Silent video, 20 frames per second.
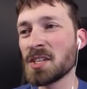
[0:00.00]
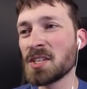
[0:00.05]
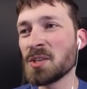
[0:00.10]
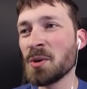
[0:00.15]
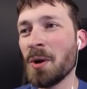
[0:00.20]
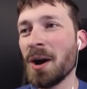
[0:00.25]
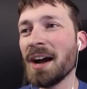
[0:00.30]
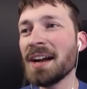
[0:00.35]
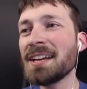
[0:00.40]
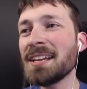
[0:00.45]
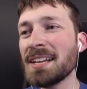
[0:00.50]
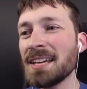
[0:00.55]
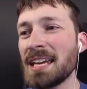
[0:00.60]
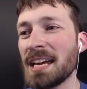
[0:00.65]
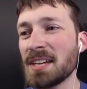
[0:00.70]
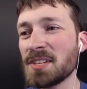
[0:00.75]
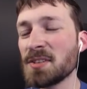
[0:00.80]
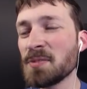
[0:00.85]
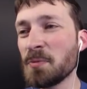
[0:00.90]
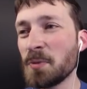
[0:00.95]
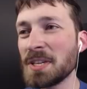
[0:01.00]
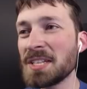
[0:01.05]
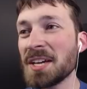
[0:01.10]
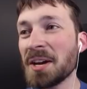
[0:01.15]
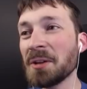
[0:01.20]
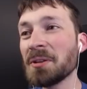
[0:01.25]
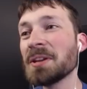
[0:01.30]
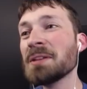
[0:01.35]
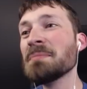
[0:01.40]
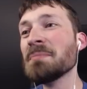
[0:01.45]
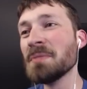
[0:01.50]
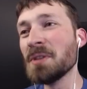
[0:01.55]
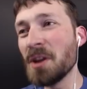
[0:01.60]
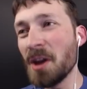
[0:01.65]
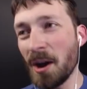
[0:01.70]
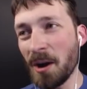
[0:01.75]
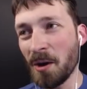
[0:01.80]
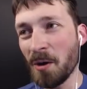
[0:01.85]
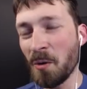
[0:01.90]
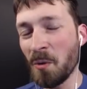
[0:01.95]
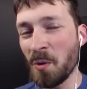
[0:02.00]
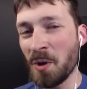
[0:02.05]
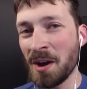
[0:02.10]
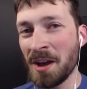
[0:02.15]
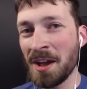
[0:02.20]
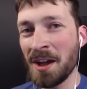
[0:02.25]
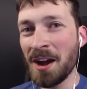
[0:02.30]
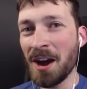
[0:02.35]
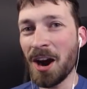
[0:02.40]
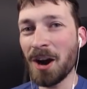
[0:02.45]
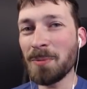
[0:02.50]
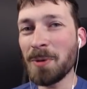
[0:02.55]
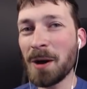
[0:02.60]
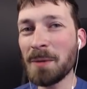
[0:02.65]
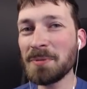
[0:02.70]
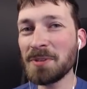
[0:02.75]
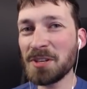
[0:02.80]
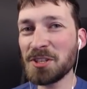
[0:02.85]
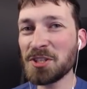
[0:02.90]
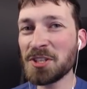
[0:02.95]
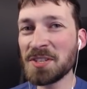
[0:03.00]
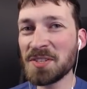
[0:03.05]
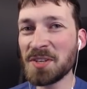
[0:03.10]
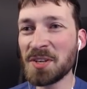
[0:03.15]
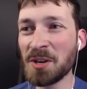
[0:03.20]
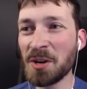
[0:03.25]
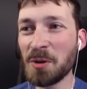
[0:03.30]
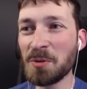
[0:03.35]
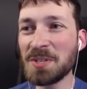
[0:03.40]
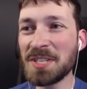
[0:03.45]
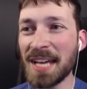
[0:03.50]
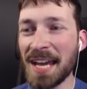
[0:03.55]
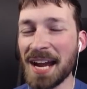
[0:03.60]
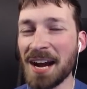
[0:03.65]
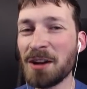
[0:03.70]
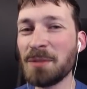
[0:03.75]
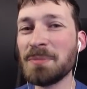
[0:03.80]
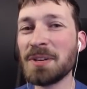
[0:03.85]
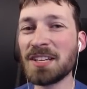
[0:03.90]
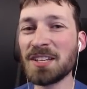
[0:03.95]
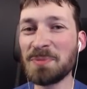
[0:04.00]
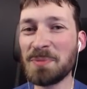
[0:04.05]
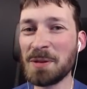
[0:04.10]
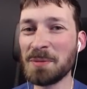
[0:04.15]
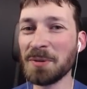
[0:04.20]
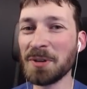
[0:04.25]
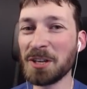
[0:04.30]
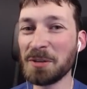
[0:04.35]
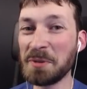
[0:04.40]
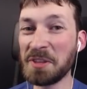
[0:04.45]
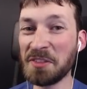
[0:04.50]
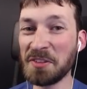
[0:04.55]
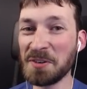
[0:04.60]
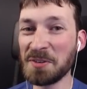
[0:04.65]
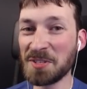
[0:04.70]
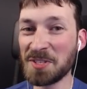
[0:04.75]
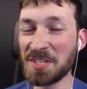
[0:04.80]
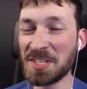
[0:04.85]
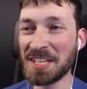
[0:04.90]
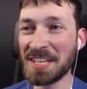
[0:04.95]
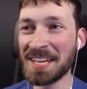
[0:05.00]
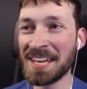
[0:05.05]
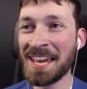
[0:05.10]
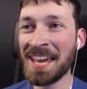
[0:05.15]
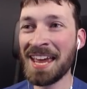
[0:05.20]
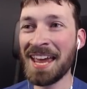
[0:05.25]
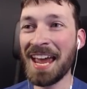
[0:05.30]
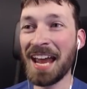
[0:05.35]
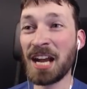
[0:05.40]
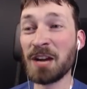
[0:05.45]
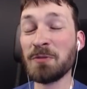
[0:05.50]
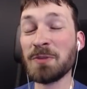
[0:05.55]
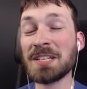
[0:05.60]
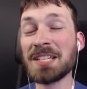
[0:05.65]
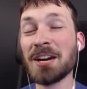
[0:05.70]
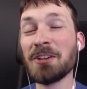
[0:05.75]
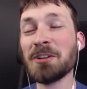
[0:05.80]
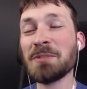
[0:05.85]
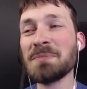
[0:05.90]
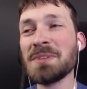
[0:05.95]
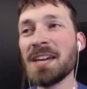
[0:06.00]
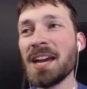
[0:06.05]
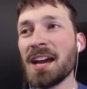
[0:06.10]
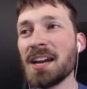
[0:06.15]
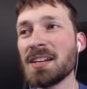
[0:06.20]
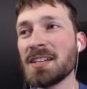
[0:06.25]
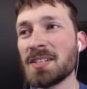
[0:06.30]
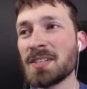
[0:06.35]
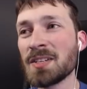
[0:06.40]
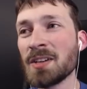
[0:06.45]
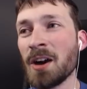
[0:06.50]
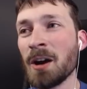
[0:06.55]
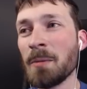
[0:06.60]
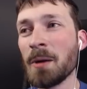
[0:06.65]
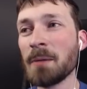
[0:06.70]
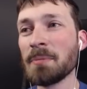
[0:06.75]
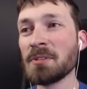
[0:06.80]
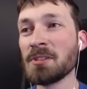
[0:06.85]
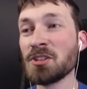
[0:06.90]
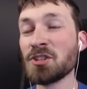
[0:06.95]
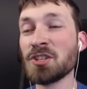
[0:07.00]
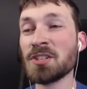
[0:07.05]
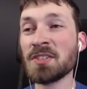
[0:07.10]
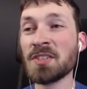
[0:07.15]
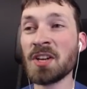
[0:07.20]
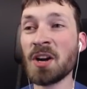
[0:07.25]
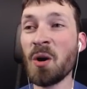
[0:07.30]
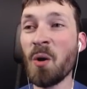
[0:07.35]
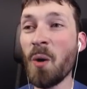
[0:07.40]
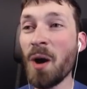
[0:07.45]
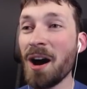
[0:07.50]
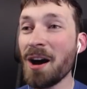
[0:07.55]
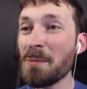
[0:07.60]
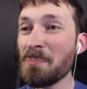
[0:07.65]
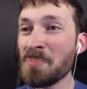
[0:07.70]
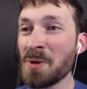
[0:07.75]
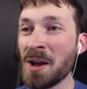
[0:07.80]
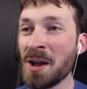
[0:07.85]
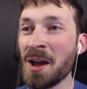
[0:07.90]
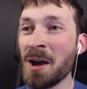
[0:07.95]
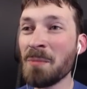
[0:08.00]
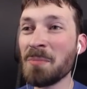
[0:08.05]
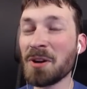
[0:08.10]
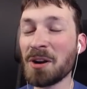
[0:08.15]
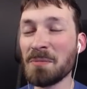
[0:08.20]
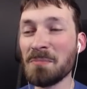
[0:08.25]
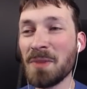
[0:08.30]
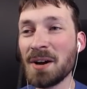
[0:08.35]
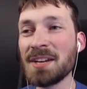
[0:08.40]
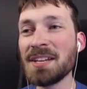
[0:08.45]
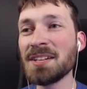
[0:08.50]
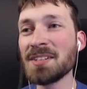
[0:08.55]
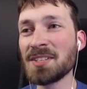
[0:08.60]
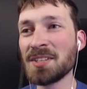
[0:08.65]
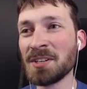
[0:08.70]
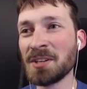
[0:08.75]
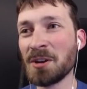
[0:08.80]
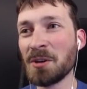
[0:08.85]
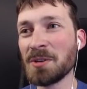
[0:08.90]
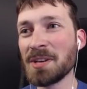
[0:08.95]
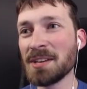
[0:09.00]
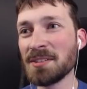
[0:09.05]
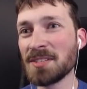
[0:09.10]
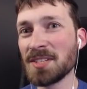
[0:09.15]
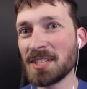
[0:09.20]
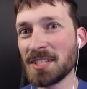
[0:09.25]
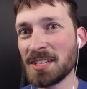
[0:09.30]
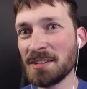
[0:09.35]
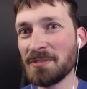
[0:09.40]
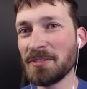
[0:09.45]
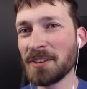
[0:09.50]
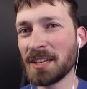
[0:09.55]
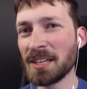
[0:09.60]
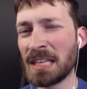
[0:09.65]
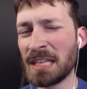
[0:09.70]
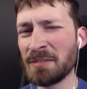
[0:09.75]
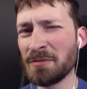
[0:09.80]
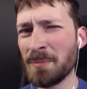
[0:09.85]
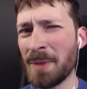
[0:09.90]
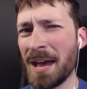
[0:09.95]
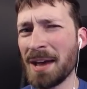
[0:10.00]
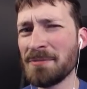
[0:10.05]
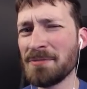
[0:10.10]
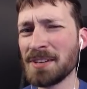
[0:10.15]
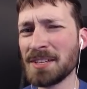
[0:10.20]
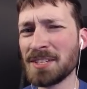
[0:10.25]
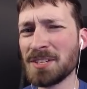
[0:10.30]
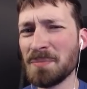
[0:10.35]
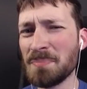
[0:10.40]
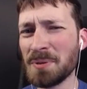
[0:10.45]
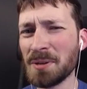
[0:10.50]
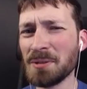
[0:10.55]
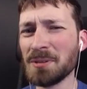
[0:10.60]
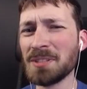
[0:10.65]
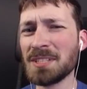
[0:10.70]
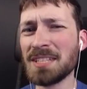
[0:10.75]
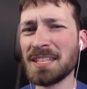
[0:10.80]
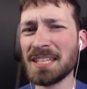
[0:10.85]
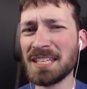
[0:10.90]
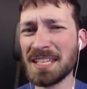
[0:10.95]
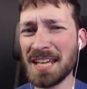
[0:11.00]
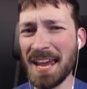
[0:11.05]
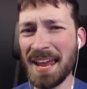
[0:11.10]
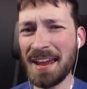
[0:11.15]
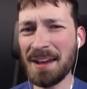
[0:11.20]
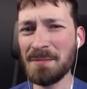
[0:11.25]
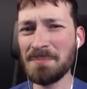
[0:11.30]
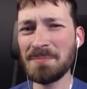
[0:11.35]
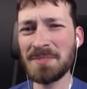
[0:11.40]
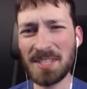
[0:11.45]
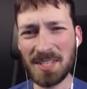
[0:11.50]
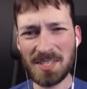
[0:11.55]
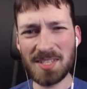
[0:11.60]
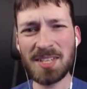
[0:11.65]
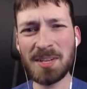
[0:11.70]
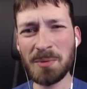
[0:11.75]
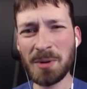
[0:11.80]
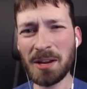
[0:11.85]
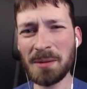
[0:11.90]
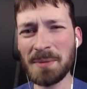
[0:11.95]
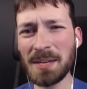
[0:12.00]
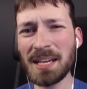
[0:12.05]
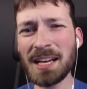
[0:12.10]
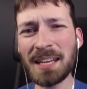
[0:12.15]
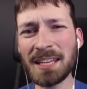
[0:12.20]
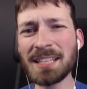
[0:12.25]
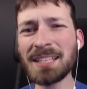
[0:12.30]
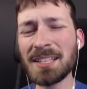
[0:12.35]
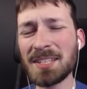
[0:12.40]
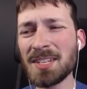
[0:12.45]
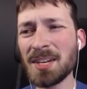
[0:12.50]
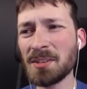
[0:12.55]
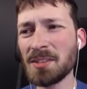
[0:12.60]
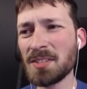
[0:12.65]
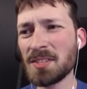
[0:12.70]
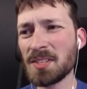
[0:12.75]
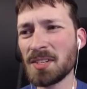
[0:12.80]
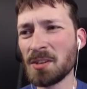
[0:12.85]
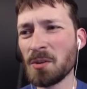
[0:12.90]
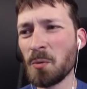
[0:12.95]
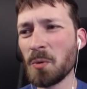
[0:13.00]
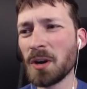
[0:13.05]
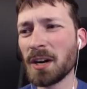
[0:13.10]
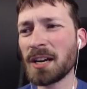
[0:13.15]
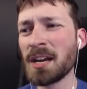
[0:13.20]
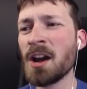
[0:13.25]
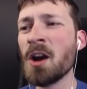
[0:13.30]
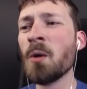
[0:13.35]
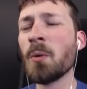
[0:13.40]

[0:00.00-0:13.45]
So I'm gonna guess if we tell him no, our population is gonna go down because people are gonna be thirsty, and if we tell him yes, our population is gonna go up, but our money is gonna go down significantly from having to build the dam. Do you see what I mean? I think that's how this is gonna work.